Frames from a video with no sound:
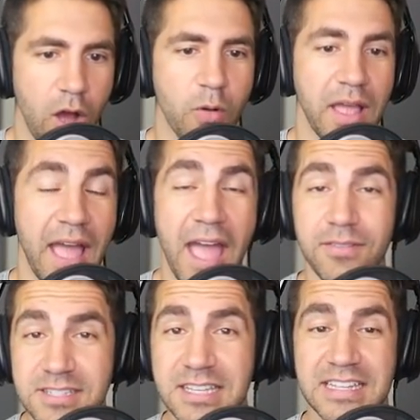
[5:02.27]
Okay, I
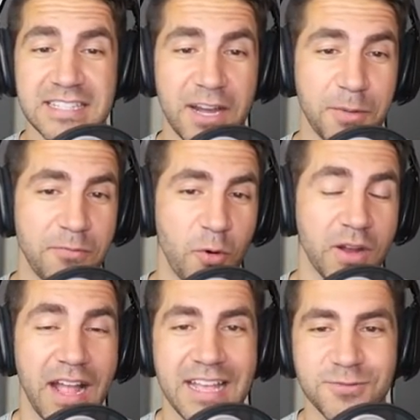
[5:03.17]
haven't seen this letter before,
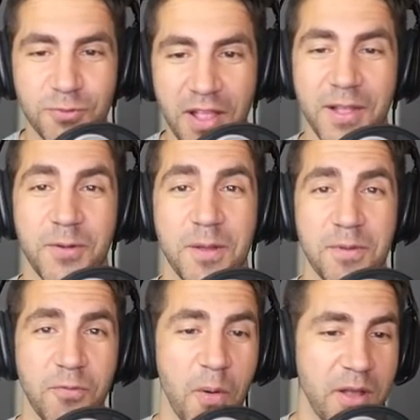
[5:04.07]
guys. Really quick,
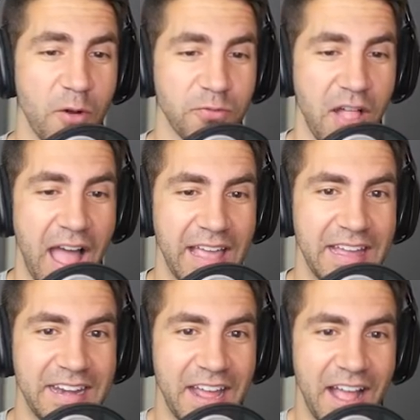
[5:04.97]
before we go
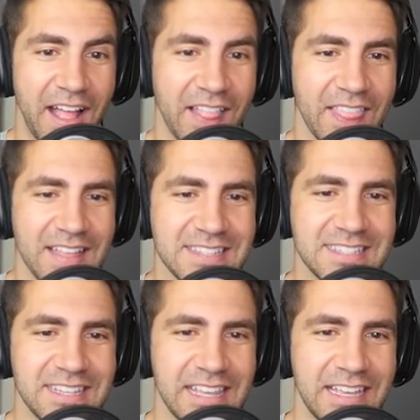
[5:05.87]
flying, let's
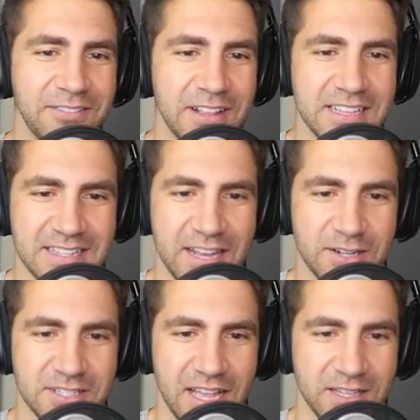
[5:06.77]
see what this letter
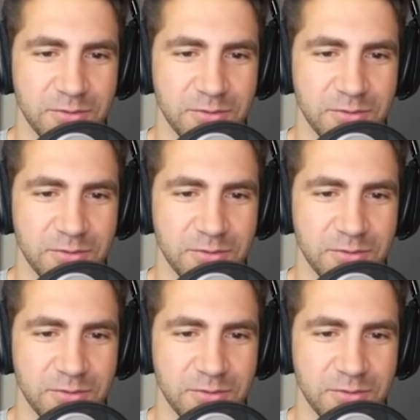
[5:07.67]
says.